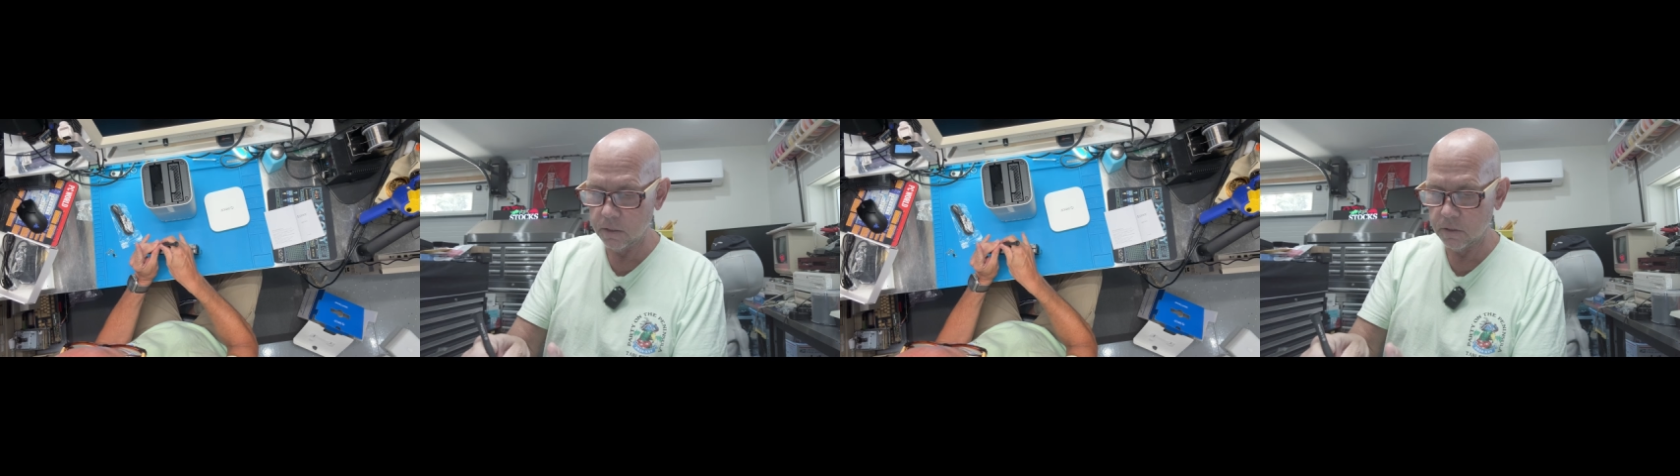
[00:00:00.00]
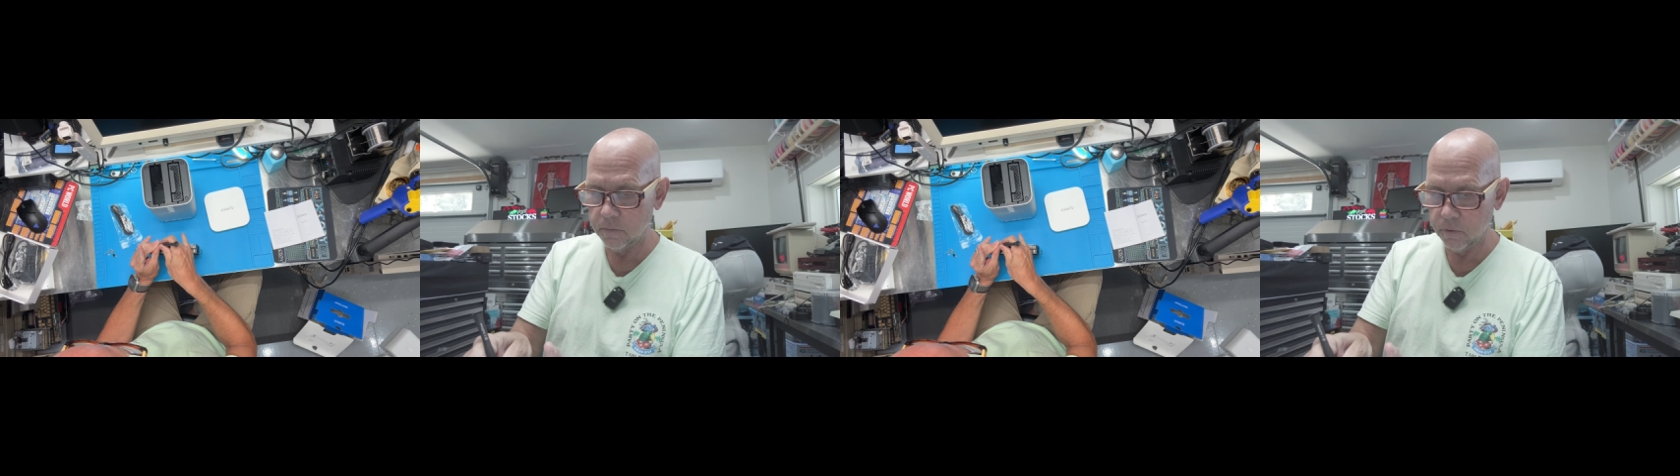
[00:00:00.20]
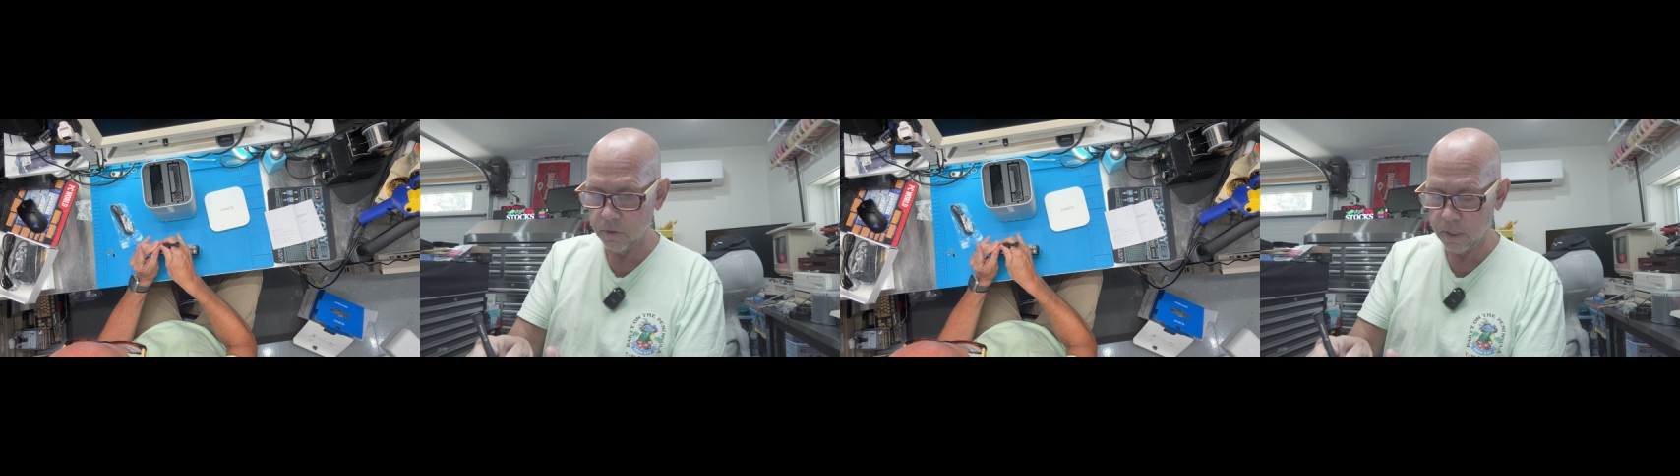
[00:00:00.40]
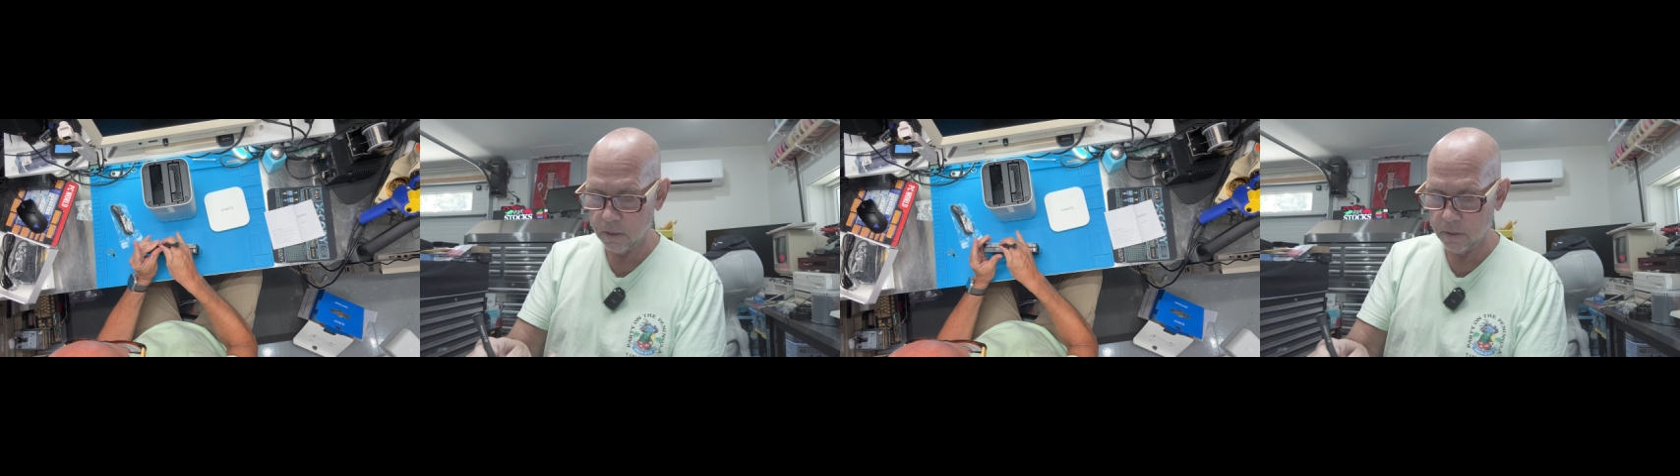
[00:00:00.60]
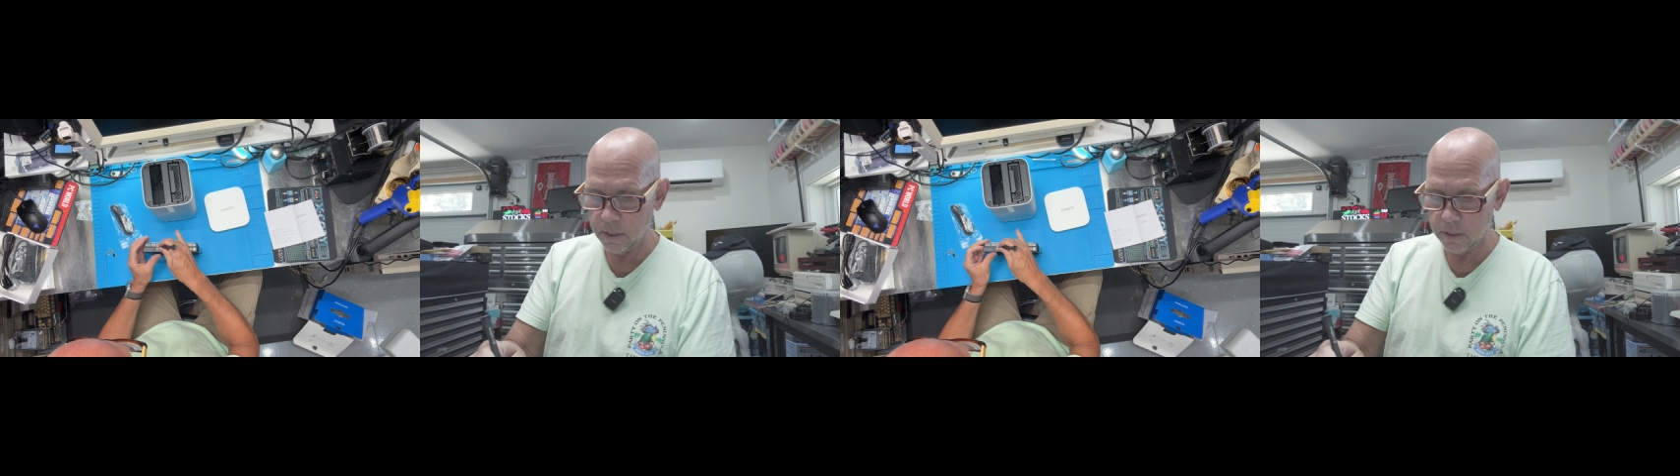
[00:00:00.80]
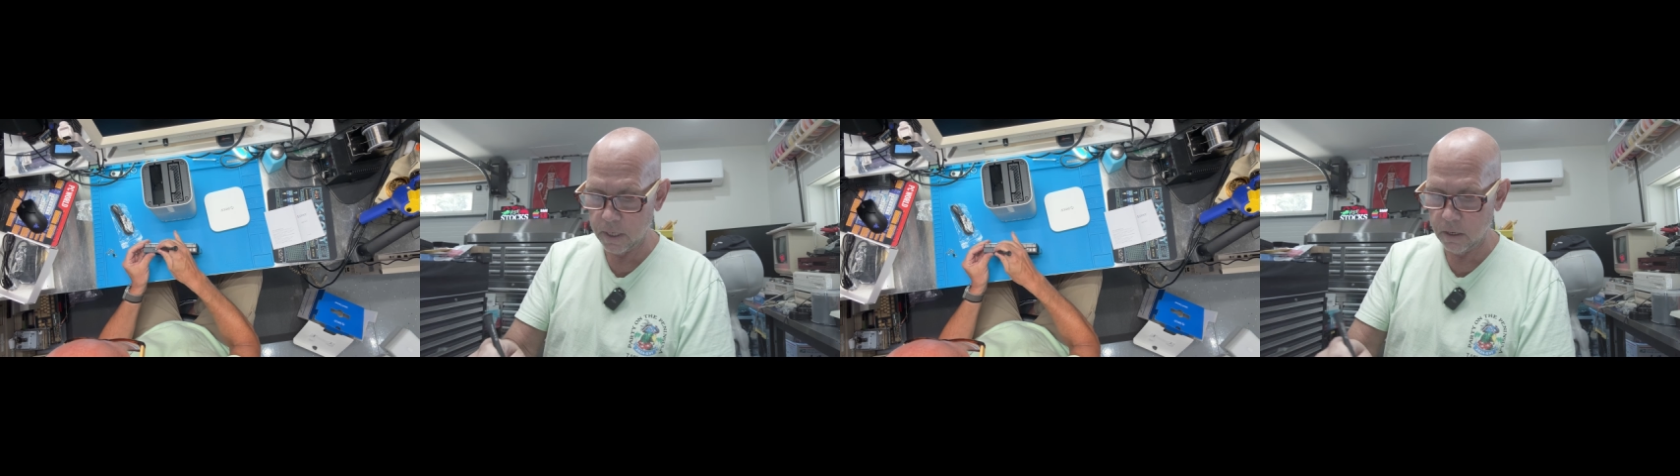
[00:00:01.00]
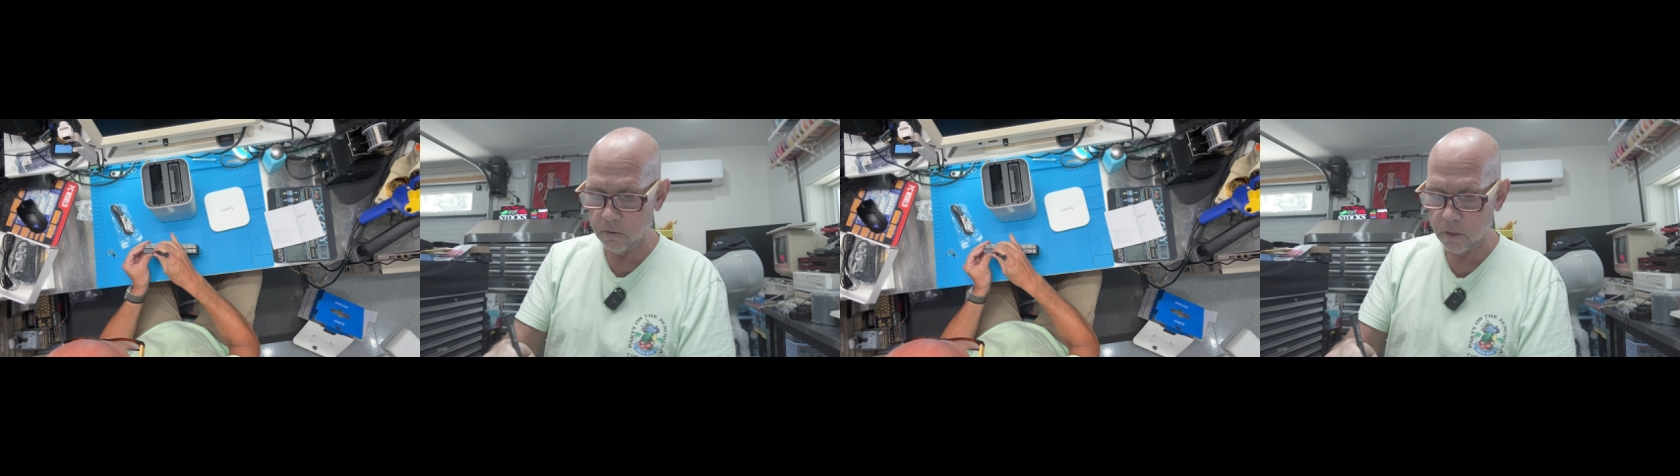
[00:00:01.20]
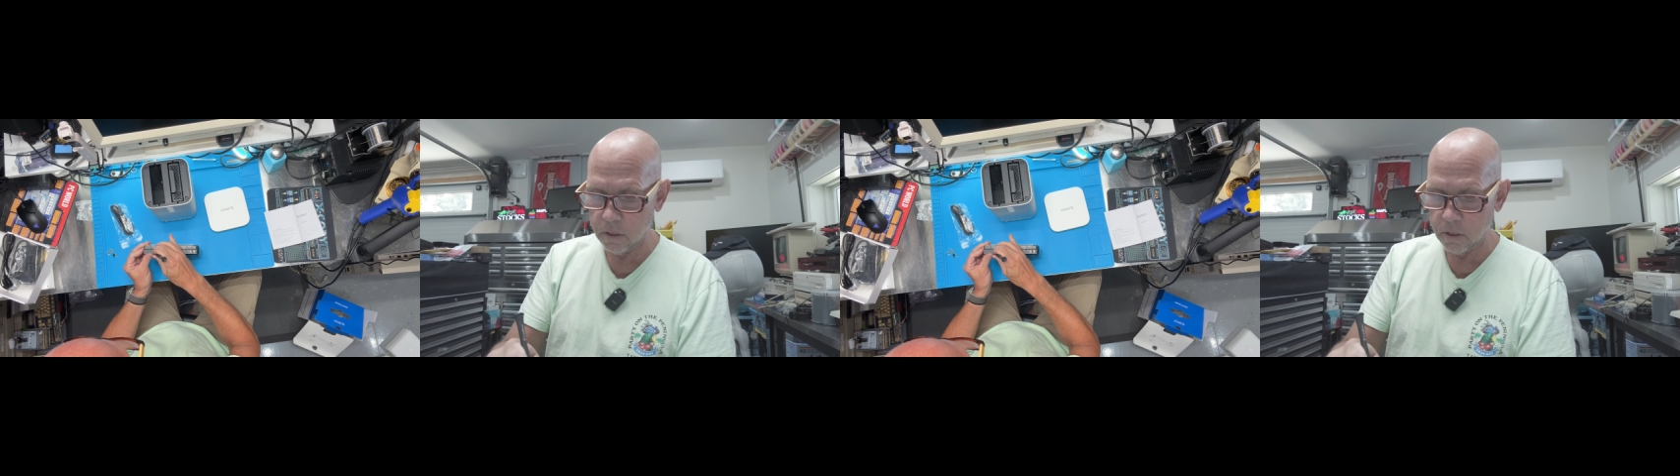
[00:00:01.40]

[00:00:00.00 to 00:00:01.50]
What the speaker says: support that right now.